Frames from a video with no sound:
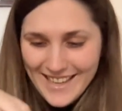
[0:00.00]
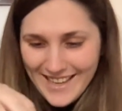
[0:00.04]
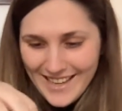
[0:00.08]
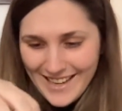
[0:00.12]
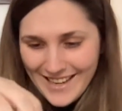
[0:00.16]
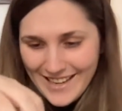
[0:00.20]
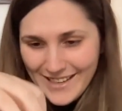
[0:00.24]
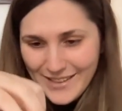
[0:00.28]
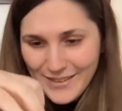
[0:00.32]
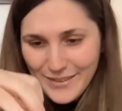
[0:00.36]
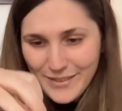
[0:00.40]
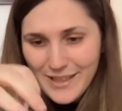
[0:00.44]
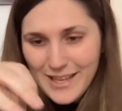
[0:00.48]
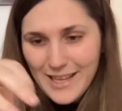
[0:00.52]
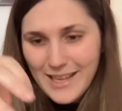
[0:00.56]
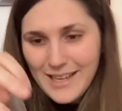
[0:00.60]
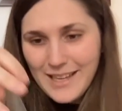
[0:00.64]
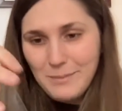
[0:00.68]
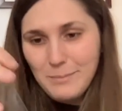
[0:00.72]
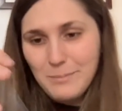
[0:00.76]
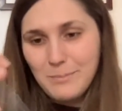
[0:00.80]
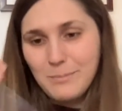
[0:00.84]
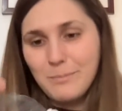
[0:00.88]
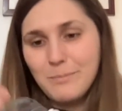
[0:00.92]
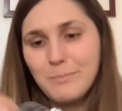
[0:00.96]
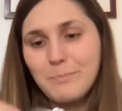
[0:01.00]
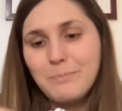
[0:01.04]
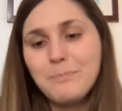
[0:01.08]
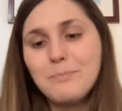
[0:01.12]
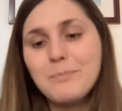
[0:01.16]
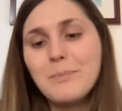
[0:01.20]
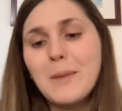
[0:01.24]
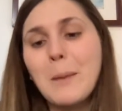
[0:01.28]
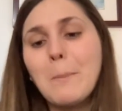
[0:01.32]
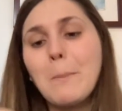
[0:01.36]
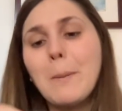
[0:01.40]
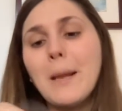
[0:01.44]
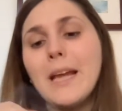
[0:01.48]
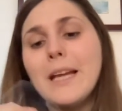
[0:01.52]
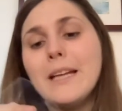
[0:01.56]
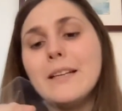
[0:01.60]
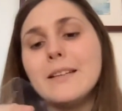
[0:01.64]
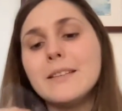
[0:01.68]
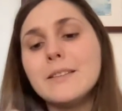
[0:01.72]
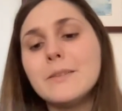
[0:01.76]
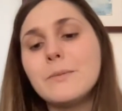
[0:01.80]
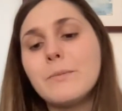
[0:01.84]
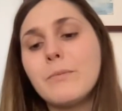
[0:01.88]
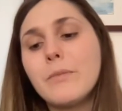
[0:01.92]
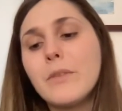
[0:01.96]
How they
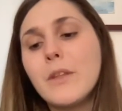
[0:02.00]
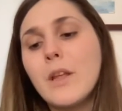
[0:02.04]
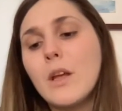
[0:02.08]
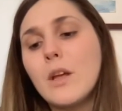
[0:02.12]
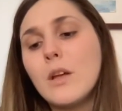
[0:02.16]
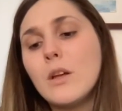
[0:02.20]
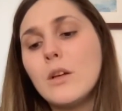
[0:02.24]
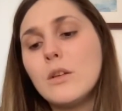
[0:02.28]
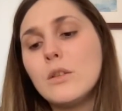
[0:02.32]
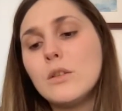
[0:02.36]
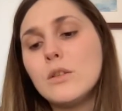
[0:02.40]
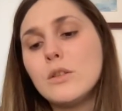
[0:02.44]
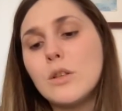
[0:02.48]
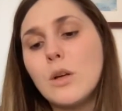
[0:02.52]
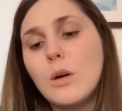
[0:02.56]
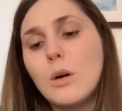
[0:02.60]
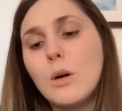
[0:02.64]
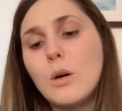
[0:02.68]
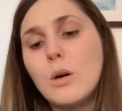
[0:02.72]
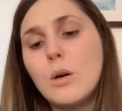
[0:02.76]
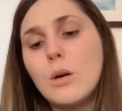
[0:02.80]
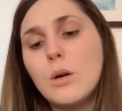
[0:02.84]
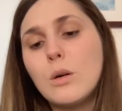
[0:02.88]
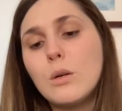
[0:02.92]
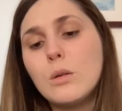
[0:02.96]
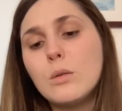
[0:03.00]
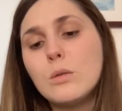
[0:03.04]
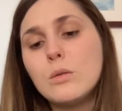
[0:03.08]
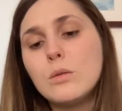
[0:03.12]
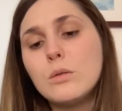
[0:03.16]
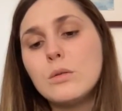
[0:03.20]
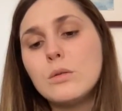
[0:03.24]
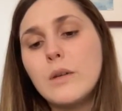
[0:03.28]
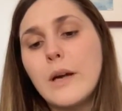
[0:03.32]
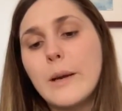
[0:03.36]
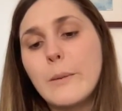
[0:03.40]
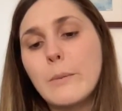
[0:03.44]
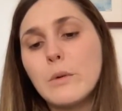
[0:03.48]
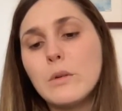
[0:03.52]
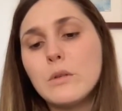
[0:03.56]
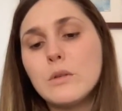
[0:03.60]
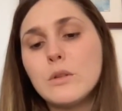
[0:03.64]
paint. So I will